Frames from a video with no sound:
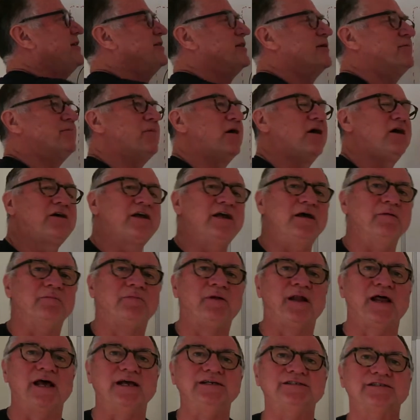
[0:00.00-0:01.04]
in the
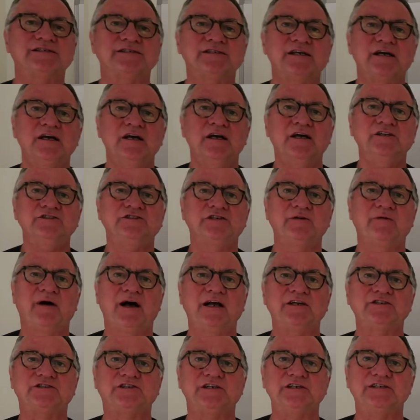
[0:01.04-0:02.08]
marketplace to
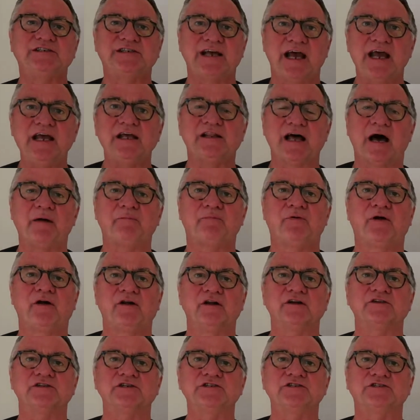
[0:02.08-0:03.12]
actually take that
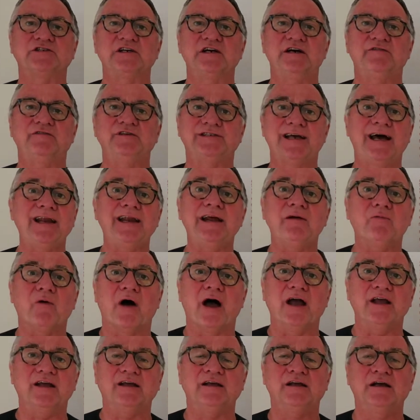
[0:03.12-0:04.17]
product and service
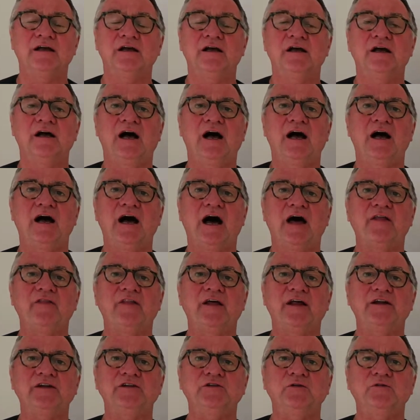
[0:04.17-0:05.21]
anyway? And
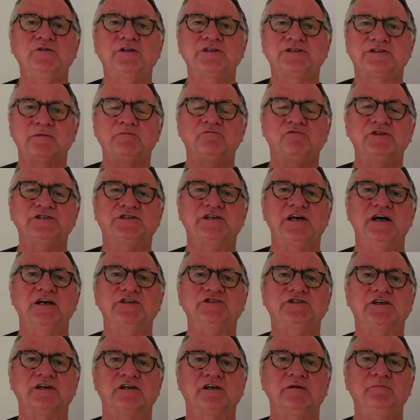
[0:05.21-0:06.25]
then there's some
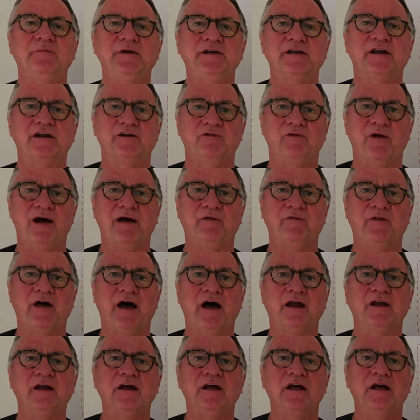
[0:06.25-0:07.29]
research that can be done around
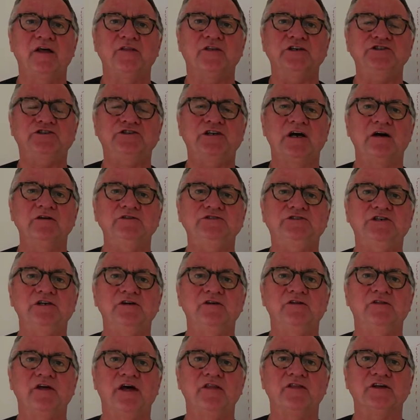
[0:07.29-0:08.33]
that shows
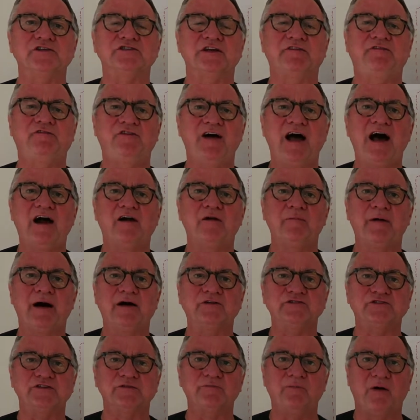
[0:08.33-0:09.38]
you that there's a fair
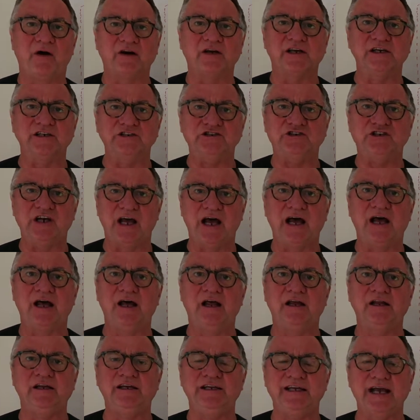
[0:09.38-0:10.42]
amount of market
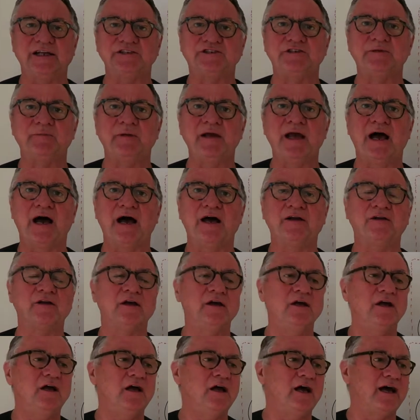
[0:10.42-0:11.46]
share yet to be had.
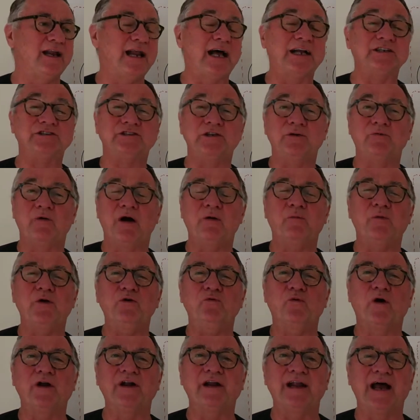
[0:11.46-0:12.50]
And actually, when we
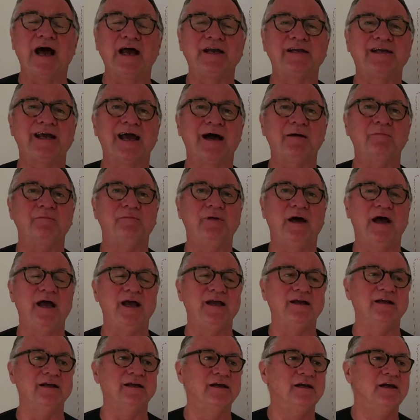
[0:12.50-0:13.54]
run an ad
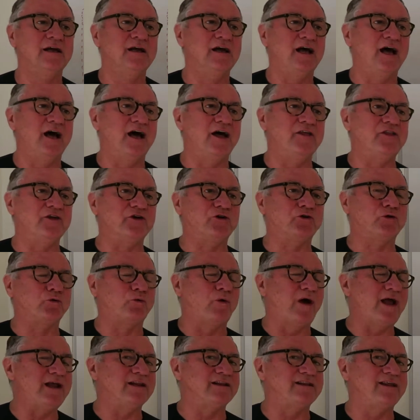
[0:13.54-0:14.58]
campaign, the
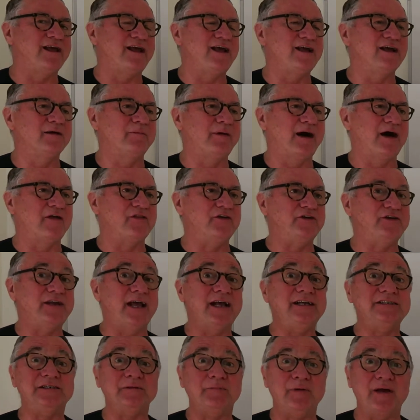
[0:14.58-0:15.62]
great thing about the
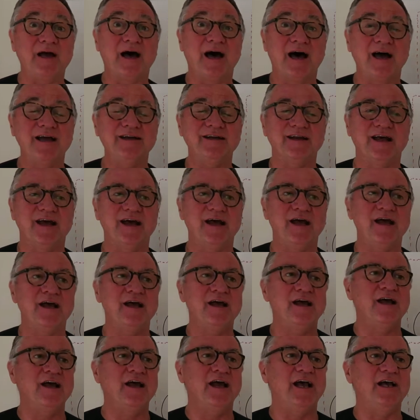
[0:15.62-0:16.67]
data behind it
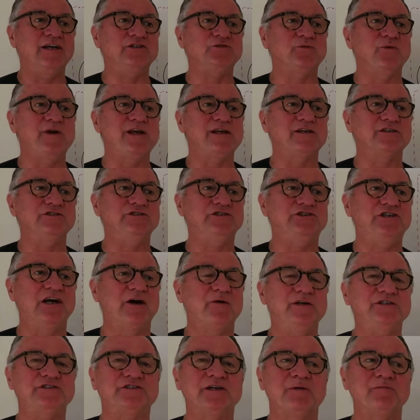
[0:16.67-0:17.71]
is we can
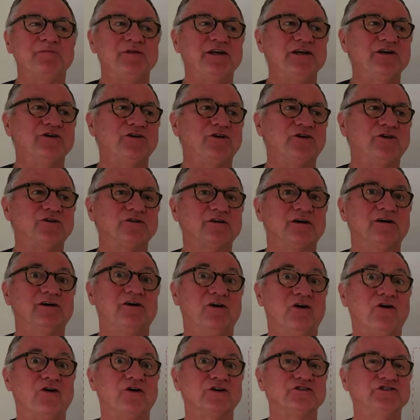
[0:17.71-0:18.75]
show in something called
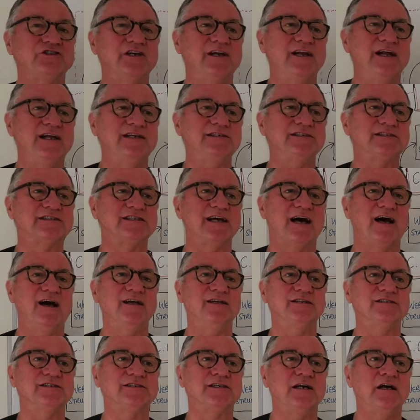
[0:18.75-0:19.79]
Auction
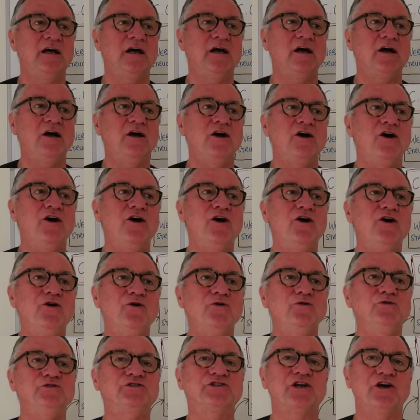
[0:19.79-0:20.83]
Insights
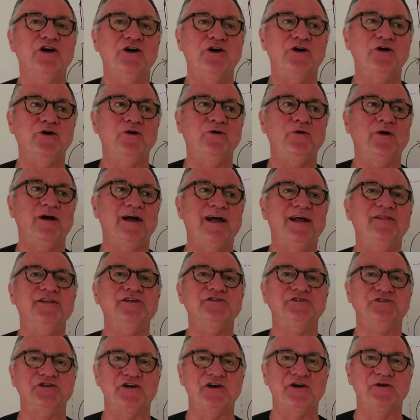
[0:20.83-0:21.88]
who's who in
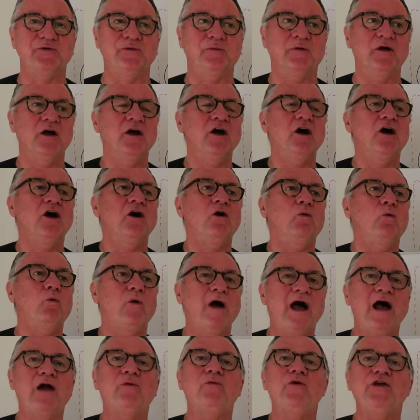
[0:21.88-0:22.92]
the zoo.
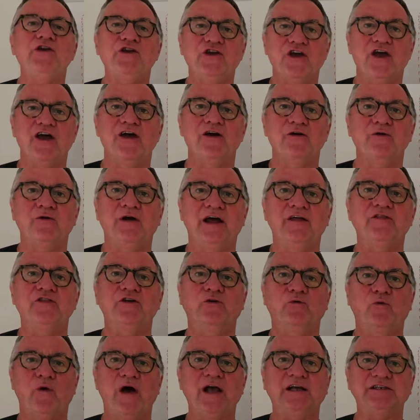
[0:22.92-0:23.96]
Where are you in
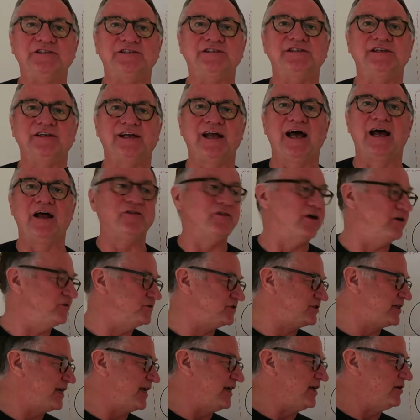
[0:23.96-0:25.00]
the race to get
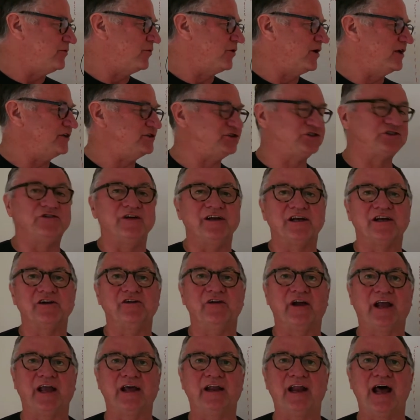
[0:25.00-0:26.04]
those keywords
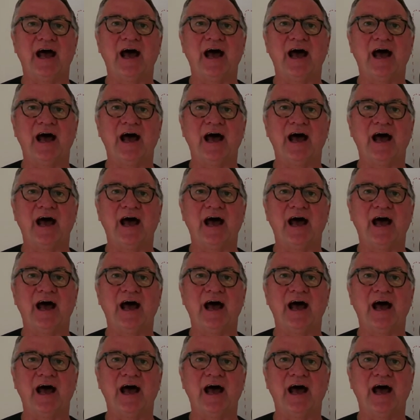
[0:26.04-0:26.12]
triggering an